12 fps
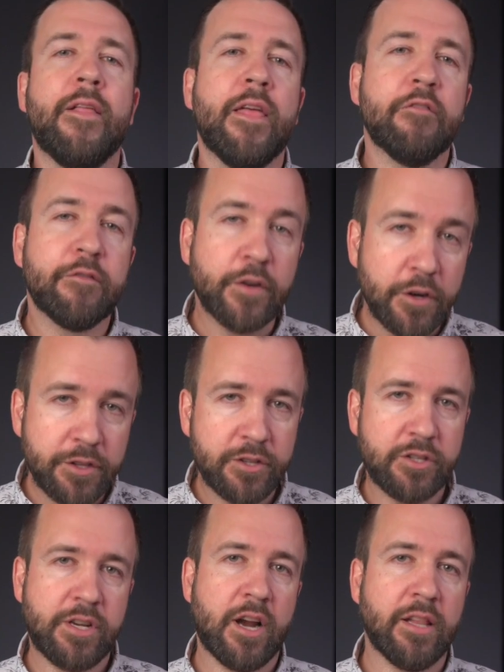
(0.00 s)
further
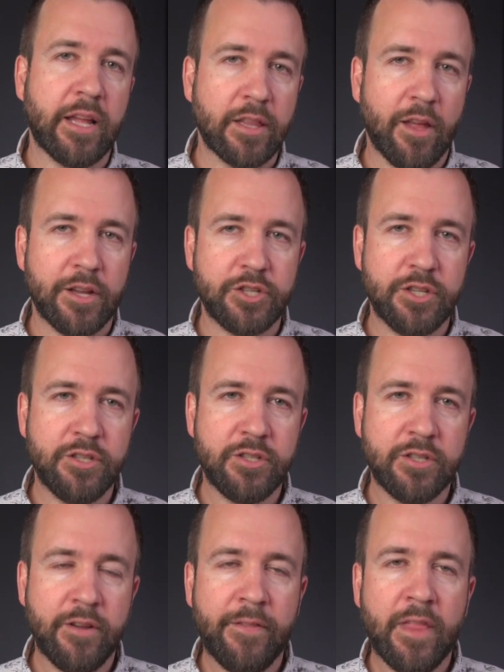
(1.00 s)
Starlink
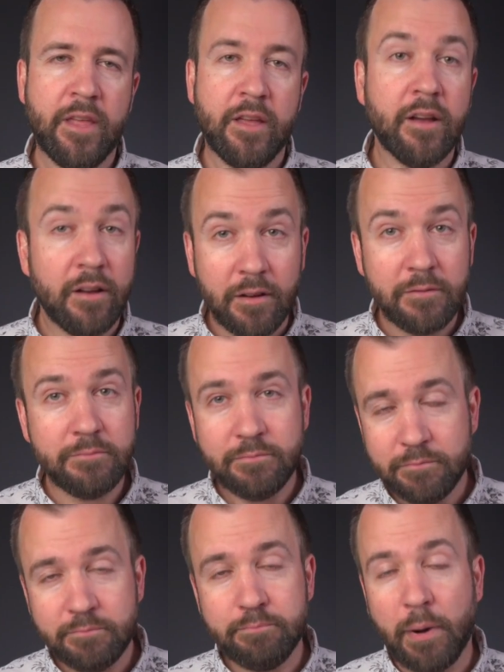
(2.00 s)
launches
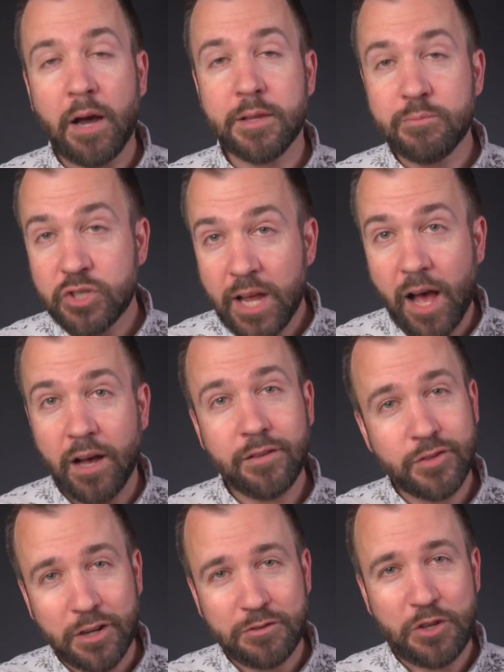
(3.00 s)
by
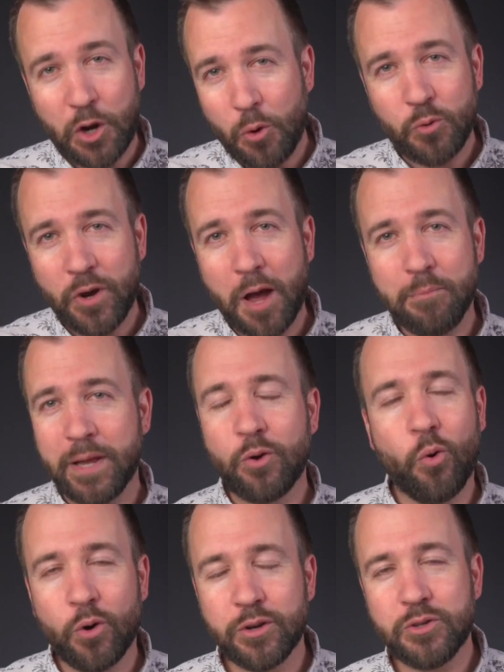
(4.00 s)
themselves, you know, not being
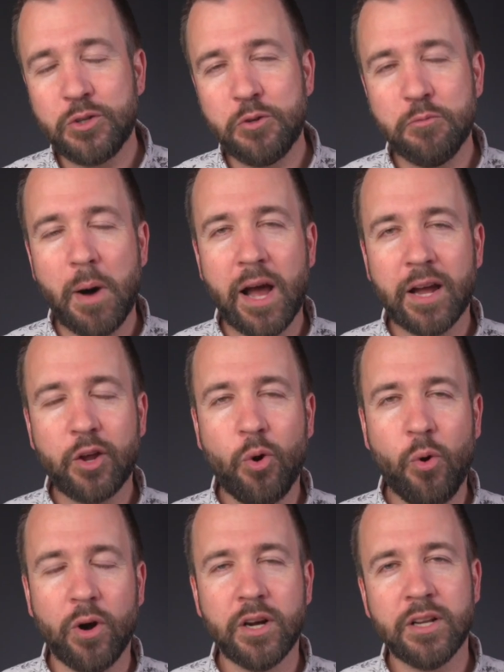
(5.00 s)
ordered to by a
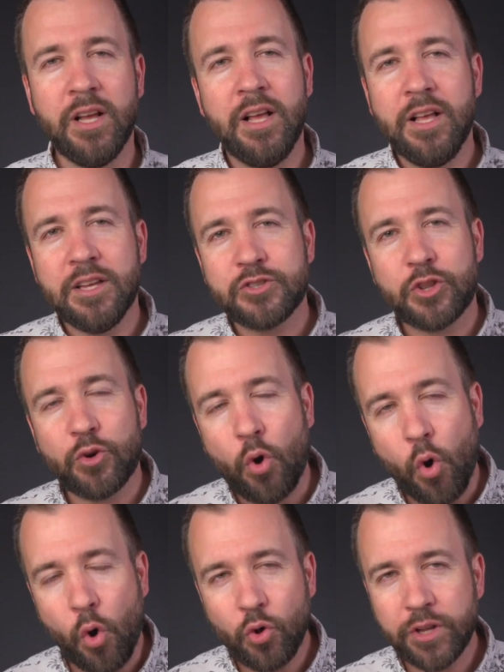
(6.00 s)
court. So they're
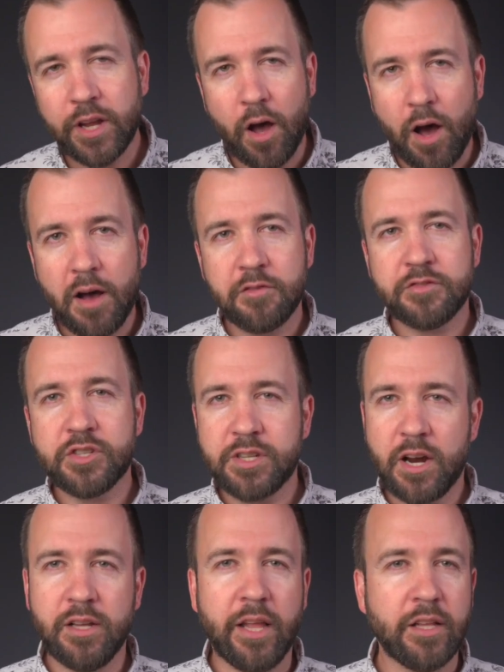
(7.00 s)
holding off
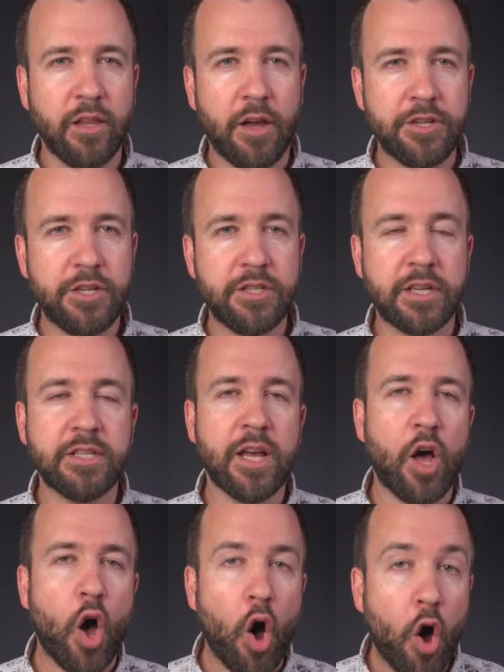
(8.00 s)
Starlink launches
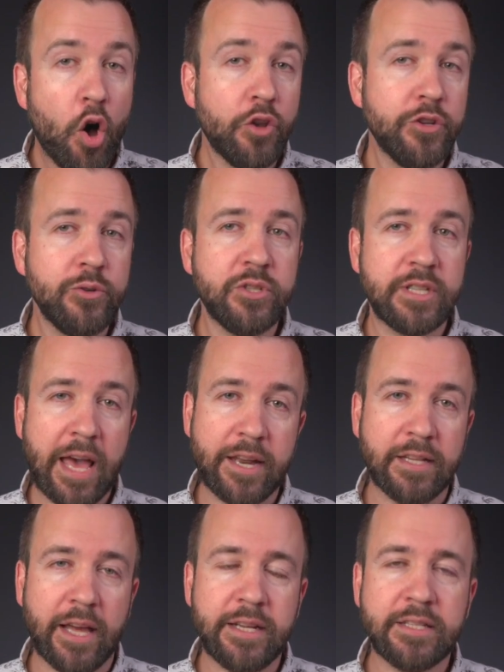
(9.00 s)
until all new
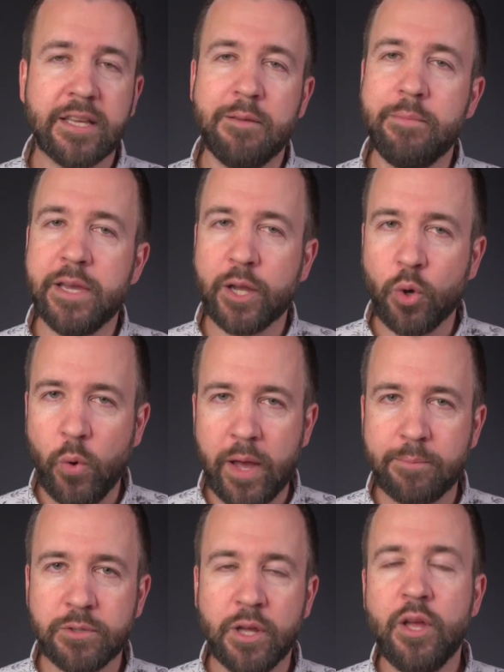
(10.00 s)
satellites can be
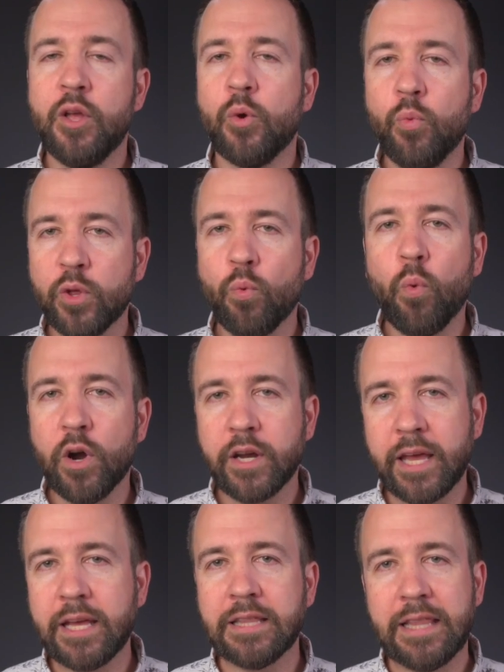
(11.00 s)
equipped with
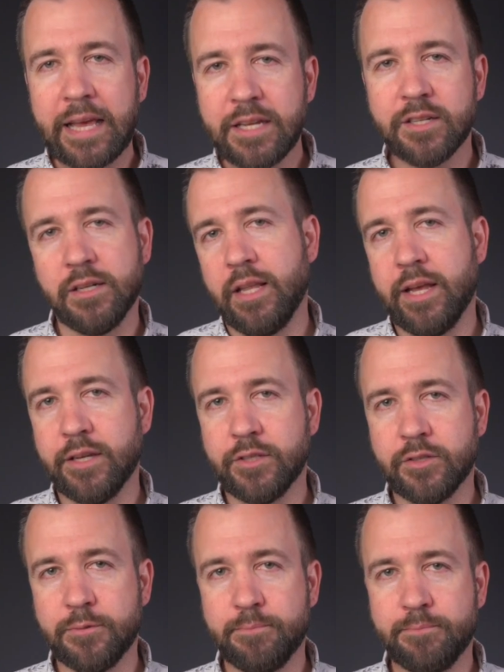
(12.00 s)
working laser
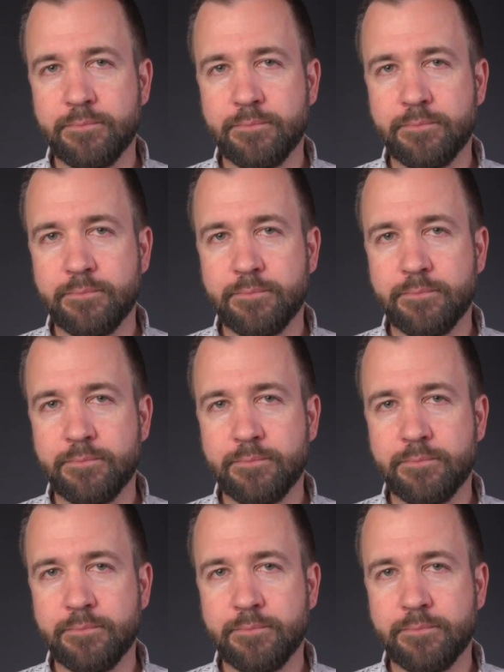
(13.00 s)
links.